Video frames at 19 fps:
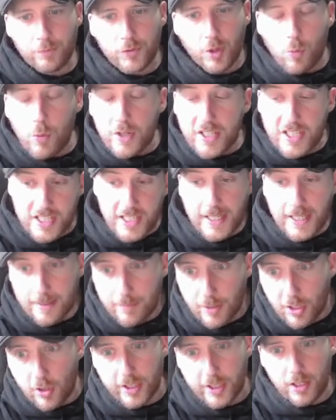We see him a
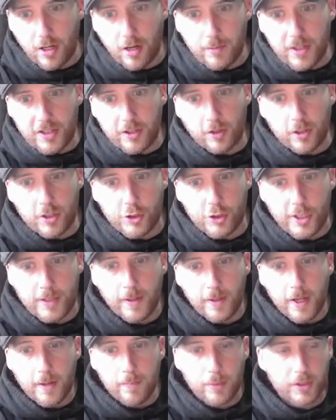lot in our mythology
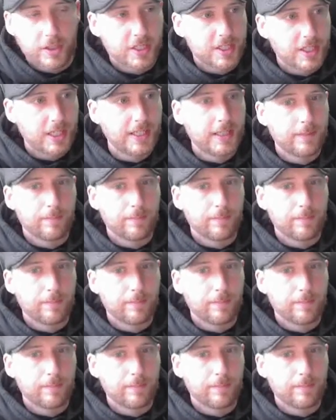because he